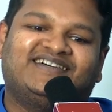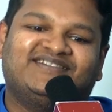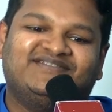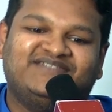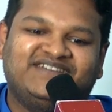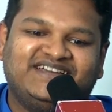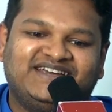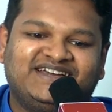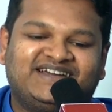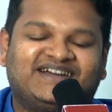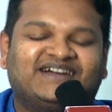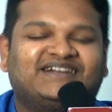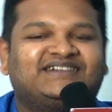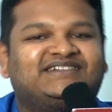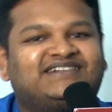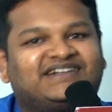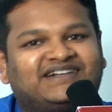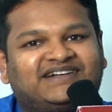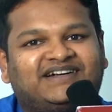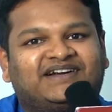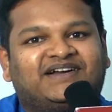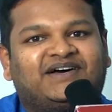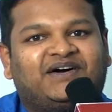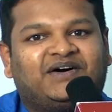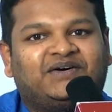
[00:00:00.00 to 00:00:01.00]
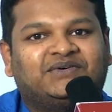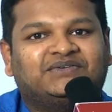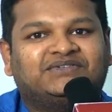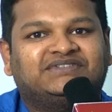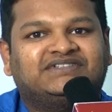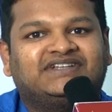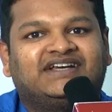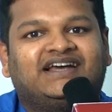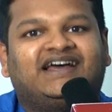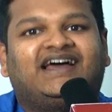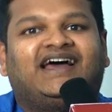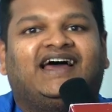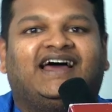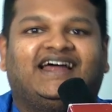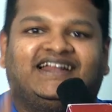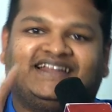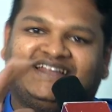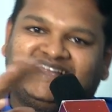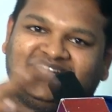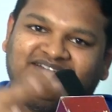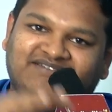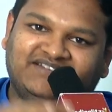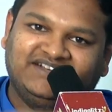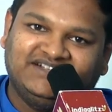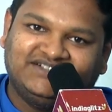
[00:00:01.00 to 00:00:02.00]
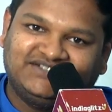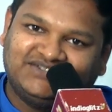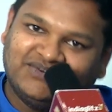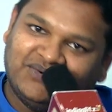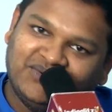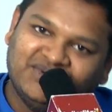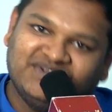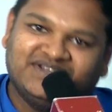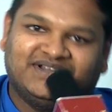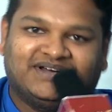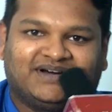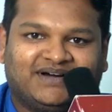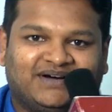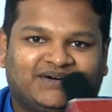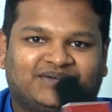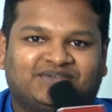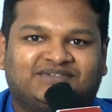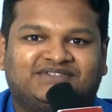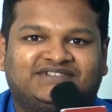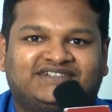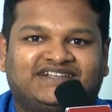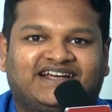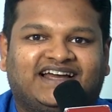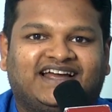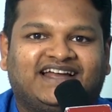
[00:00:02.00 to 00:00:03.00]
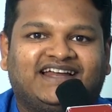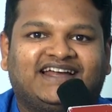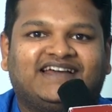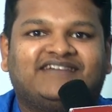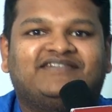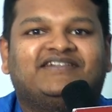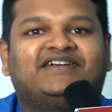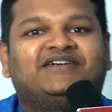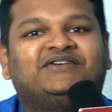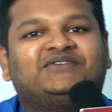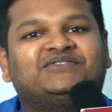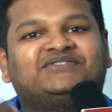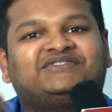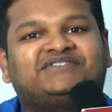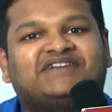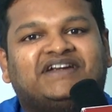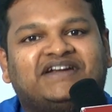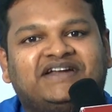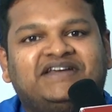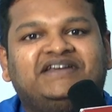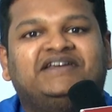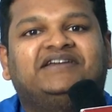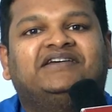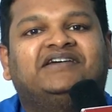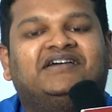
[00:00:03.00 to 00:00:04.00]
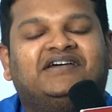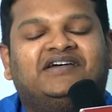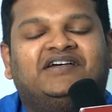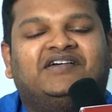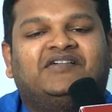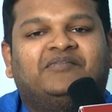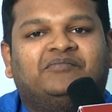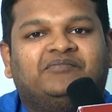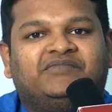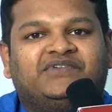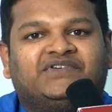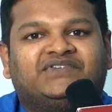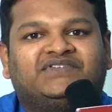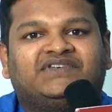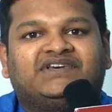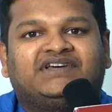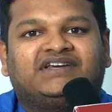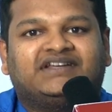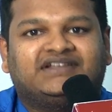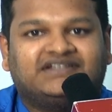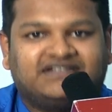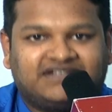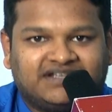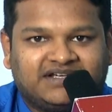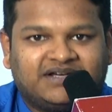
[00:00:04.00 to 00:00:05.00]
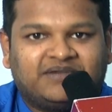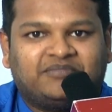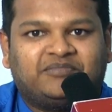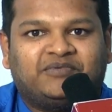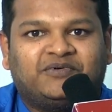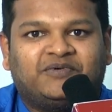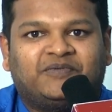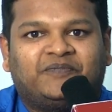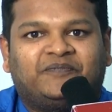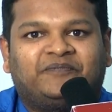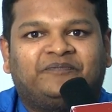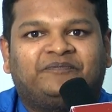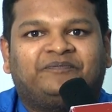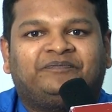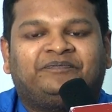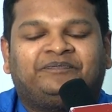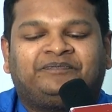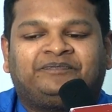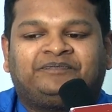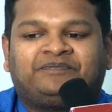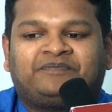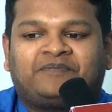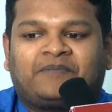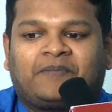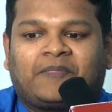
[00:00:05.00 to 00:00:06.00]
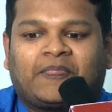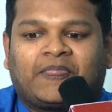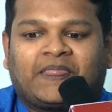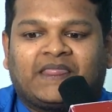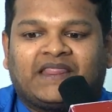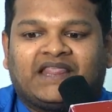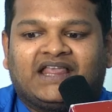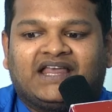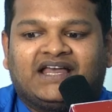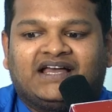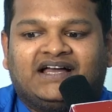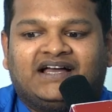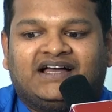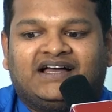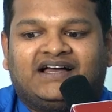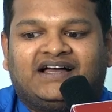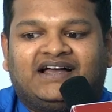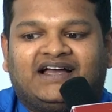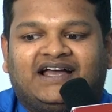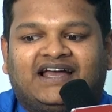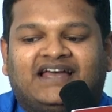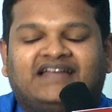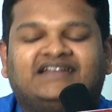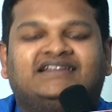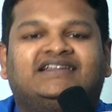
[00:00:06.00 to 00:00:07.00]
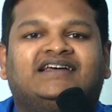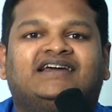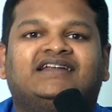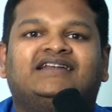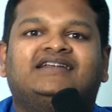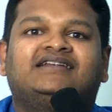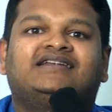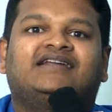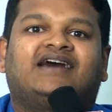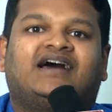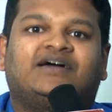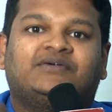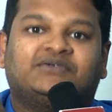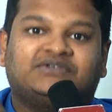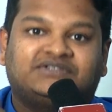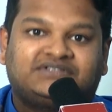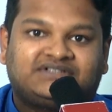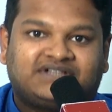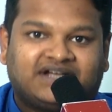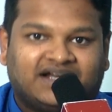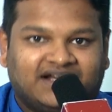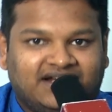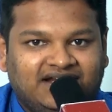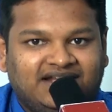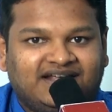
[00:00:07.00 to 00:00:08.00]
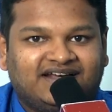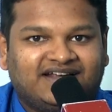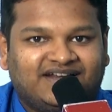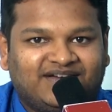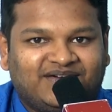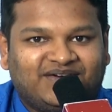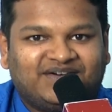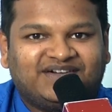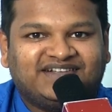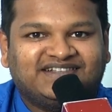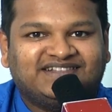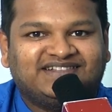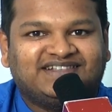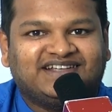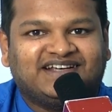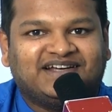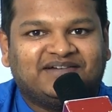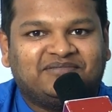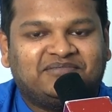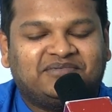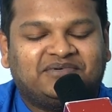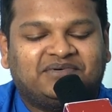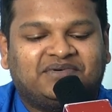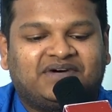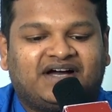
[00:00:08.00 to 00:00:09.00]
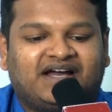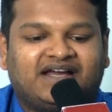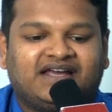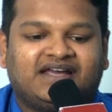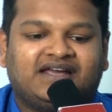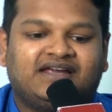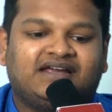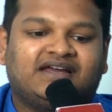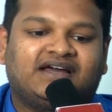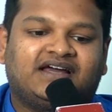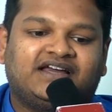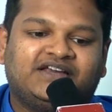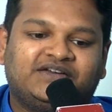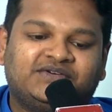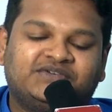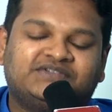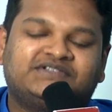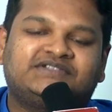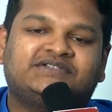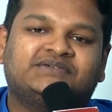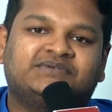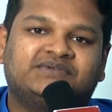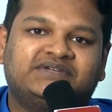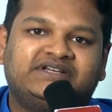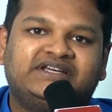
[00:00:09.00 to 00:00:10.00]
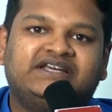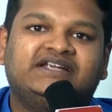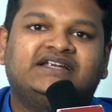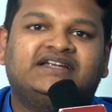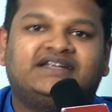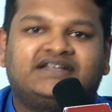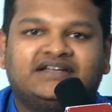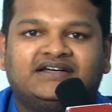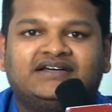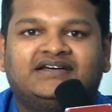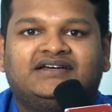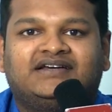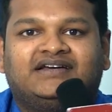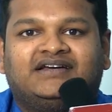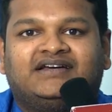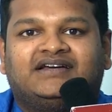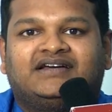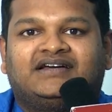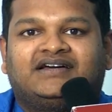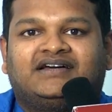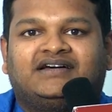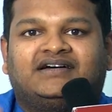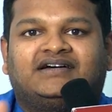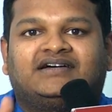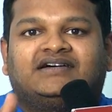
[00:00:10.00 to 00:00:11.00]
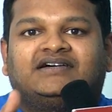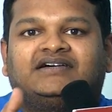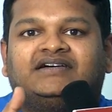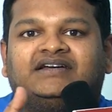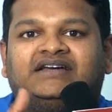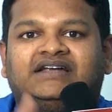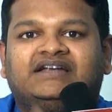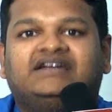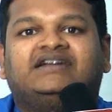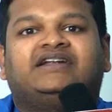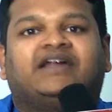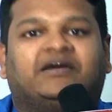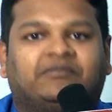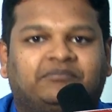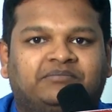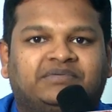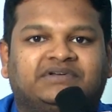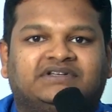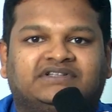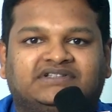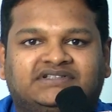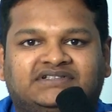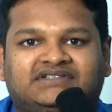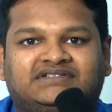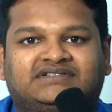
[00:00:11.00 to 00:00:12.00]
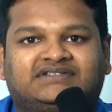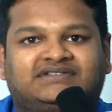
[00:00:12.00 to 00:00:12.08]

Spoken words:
we constructed a house, and then we sold the house, and I went to study music in Singapore. And then I was struggling a lot in Singapore. I used to eat in temples,